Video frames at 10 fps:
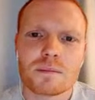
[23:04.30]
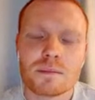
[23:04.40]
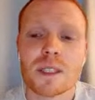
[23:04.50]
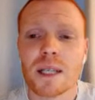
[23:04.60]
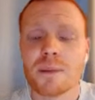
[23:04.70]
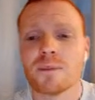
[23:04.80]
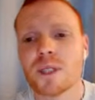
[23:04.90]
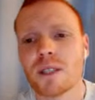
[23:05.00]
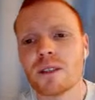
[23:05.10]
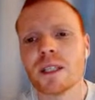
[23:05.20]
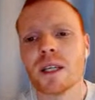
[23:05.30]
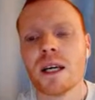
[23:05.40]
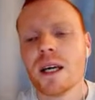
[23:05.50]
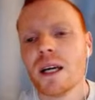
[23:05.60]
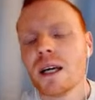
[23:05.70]
Yeah, definitely.
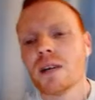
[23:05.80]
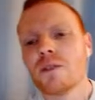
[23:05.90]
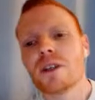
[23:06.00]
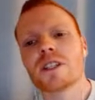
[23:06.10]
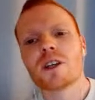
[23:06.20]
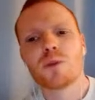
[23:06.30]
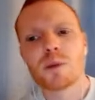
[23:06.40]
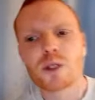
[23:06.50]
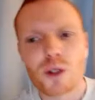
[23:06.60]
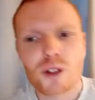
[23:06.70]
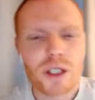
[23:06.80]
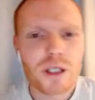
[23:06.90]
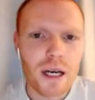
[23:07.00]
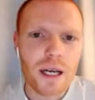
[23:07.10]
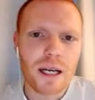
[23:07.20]
And for yourself, Bobby
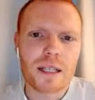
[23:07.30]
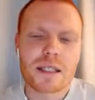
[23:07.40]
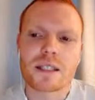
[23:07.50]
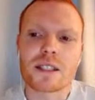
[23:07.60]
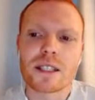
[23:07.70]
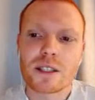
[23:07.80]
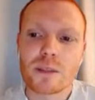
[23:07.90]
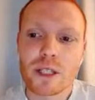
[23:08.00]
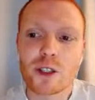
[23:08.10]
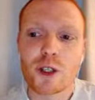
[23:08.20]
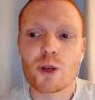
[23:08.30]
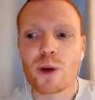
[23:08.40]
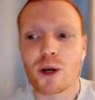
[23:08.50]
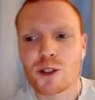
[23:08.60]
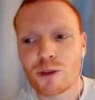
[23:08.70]
Dunstan, sitting sixth a minute, 2
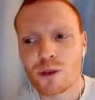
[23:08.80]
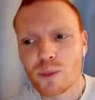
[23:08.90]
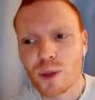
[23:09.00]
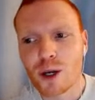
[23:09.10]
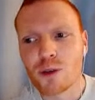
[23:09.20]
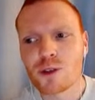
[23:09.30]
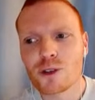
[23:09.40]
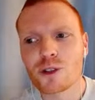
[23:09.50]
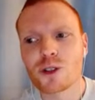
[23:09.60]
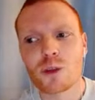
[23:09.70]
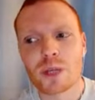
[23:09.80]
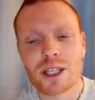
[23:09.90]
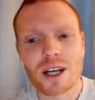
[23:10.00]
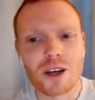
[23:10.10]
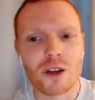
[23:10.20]
points off the playoffs. Should have been
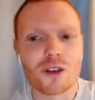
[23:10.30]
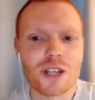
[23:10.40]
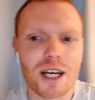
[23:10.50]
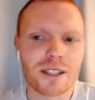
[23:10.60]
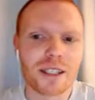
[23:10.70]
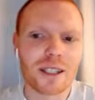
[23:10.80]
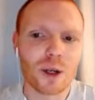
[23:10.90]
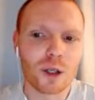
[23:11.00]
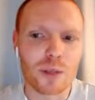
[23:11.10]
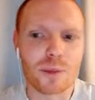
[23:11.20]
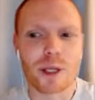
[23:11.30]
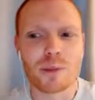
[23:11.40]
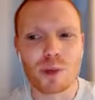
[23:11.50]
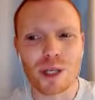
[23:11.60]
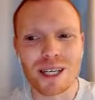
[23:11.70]
Carlton on Saturday. Long Eaton
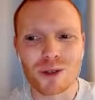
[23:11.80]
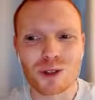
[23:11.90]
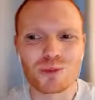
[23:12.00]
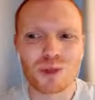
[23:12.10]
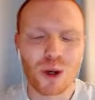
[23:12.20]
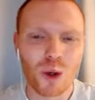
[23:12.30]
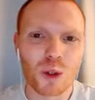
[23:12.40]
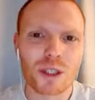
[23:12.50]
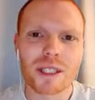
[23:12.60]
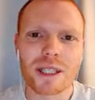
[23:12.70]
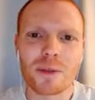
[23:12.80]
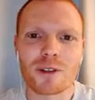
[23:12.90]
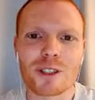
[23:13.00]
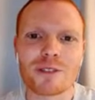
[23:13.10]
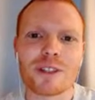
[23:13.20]
played Brighouse. Close game.
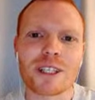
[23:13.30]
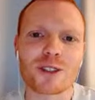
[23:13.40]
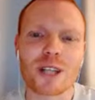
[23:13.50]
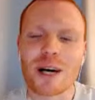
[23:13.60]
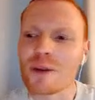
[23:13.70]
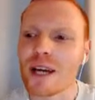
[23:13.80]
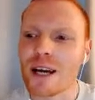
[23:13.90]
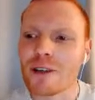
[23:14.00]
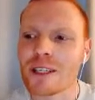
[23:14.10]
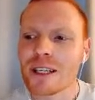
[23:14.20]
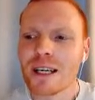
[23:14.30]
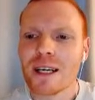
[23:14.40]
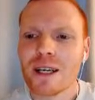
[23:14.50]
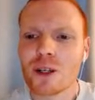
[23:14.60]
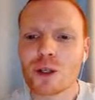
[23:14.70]
Obviously, things could happen there, and
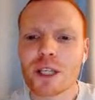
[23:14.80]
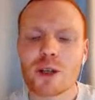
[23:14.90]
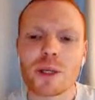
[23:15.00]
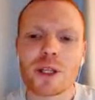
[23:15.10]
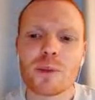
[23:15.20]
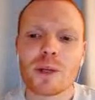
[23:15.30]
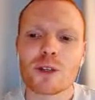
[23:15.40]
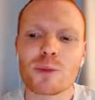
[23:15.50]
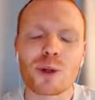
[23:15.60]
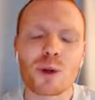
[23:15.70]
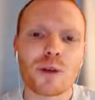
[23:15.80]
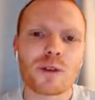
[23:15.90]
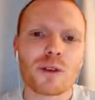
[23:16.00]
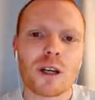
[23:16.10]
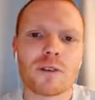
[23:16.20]
they could end up in the playoffs. But
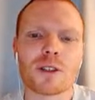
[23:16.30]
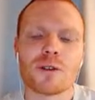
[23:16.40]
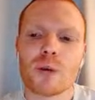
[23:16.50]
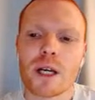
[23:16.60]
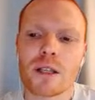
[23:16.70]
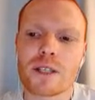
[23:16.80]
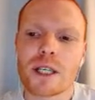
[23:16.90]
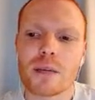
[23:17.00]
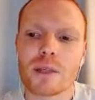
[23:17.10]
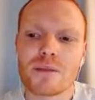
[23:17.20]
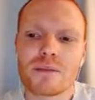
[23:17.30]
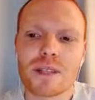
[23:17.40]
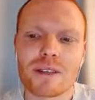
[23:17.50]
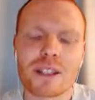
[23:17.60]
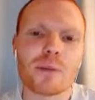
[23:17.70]
overall, obviously, for where they've came,
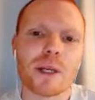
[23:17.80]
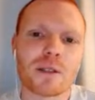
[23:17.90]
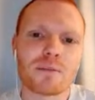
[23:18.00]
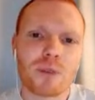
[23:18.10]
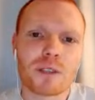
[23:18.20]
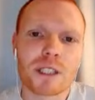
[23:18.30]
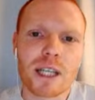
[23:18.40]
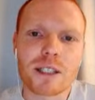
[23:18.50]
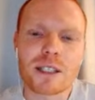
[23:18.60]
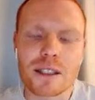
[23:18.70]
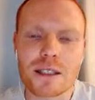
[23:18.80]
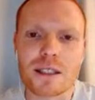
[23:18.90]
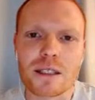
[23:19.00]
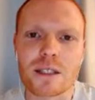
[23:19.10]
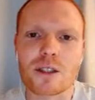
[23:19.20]
I think they've obviously had a decent
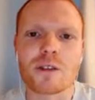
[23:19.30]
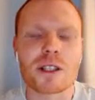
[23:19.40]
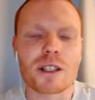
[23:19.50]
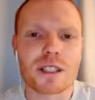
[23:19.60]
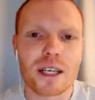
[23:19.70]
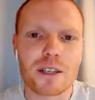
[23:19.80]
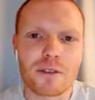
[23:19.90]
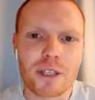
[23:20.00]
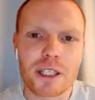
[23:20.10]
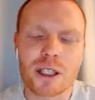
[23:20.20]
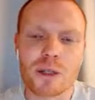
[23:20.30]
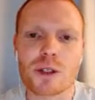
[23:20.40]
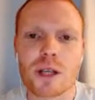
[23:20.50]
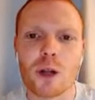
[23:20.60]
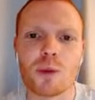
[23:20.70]
season. Obviously, the sign of Finnegan,
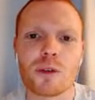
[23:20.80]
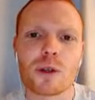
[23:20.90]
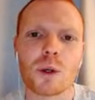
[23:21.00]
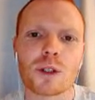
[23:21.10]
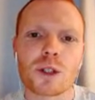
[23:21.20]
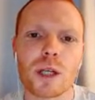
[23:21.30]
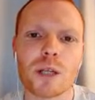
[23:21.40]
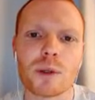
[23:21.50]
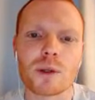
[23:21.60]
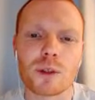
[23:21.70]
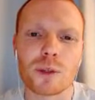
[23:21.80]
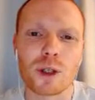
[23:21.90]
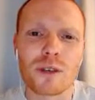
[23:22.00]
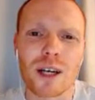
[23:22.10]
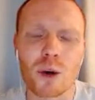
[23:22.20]
who's helped with the goals as well. But they'll be
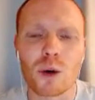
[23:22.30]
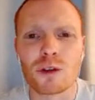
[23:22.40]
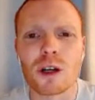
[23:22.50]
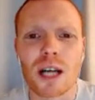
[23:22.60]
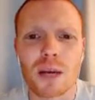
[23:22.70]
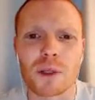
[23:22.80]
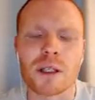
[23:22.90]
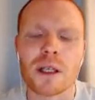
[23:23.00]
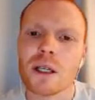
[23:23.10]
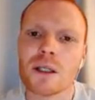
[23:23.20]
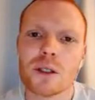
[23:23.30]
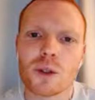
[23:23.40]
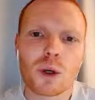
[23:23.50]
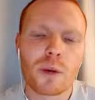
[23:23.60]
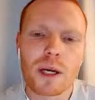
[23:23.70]
overall happy.
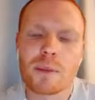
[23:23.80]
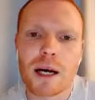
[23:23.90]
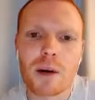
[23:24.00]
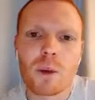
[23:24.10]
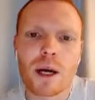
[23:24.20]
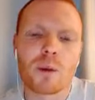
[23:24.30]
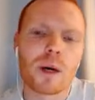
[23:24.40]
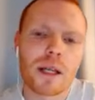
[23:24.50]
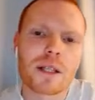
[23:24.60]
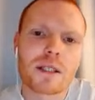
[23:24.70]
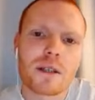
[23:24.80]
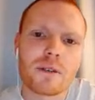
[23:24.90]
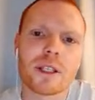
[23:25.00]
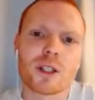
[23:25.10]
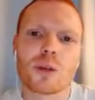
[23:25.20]
Know where this
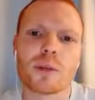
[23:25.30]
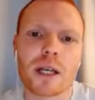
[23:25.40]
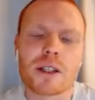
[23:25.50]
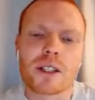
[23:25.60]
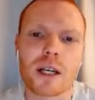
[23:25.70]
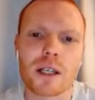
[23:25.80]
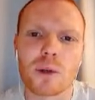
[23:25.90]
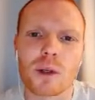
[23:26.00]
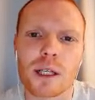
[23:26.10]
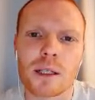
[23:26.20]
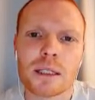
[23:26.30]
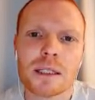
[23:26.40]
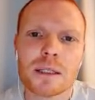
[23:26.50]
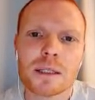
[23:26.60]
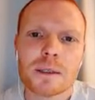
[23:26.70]
finish come the end of Saturday, won't
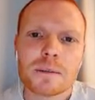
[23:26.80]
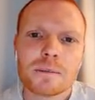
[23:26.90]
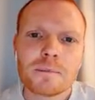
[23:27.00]
they?